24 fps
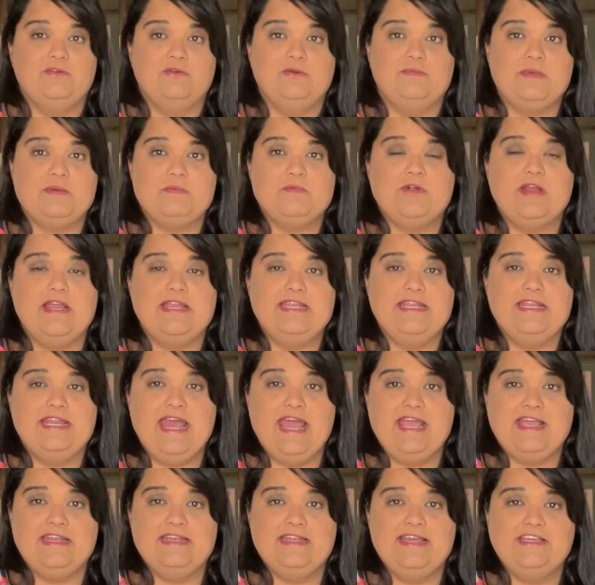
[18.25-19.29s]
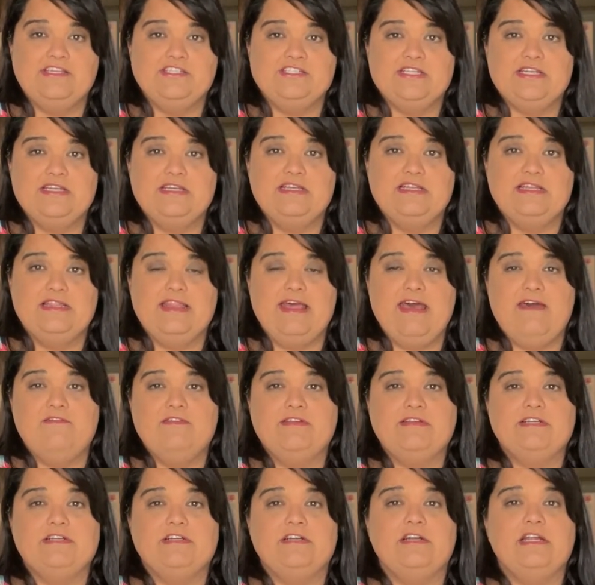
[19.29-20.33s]
Remember, I did echinacea,
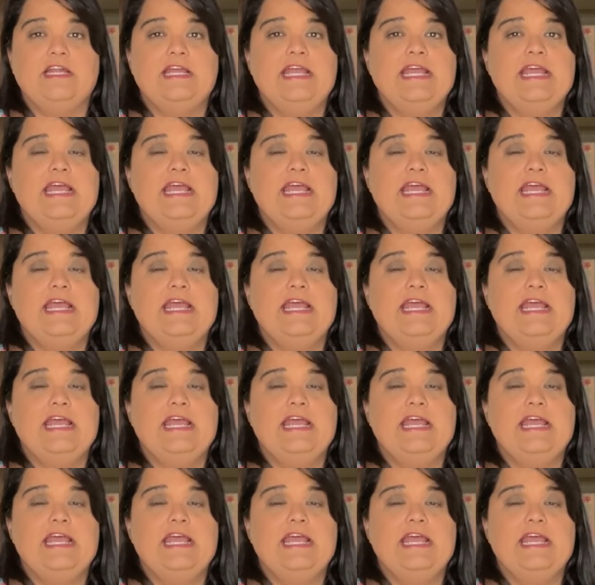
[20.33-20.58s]
lavender,